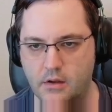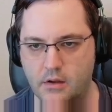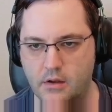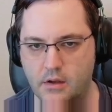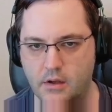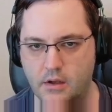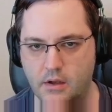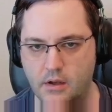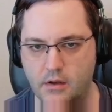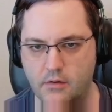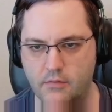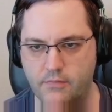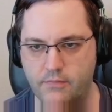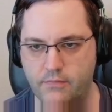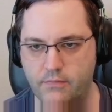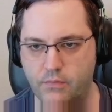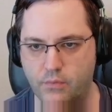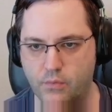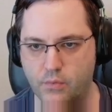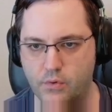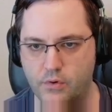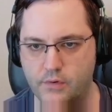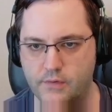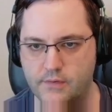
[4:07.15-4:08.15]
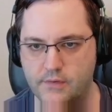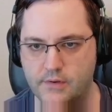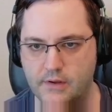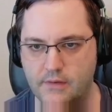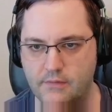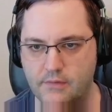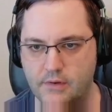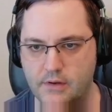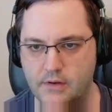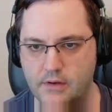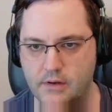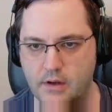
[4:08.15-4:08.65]
Uh, The
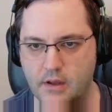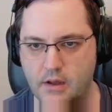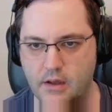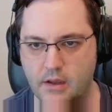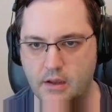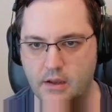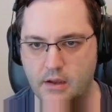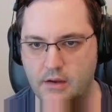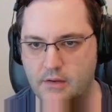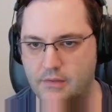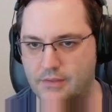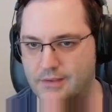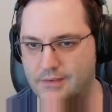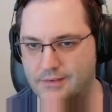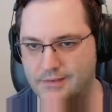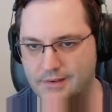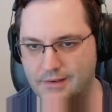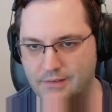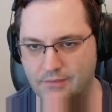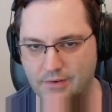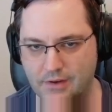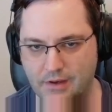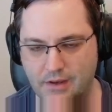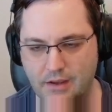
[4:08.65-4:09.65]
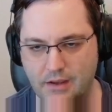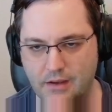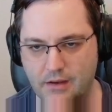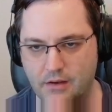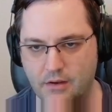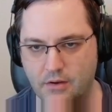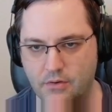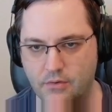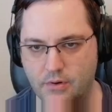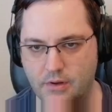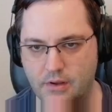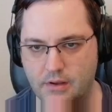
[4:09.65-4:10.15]
7 can't
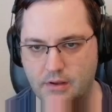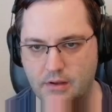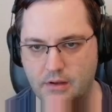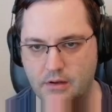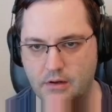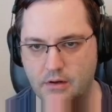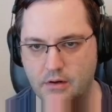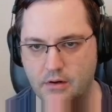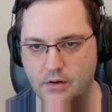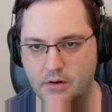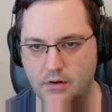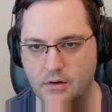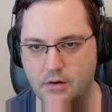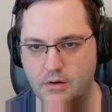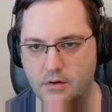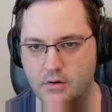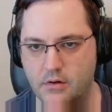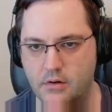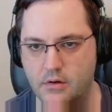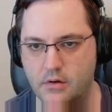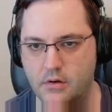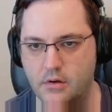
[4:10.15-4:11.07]
go here.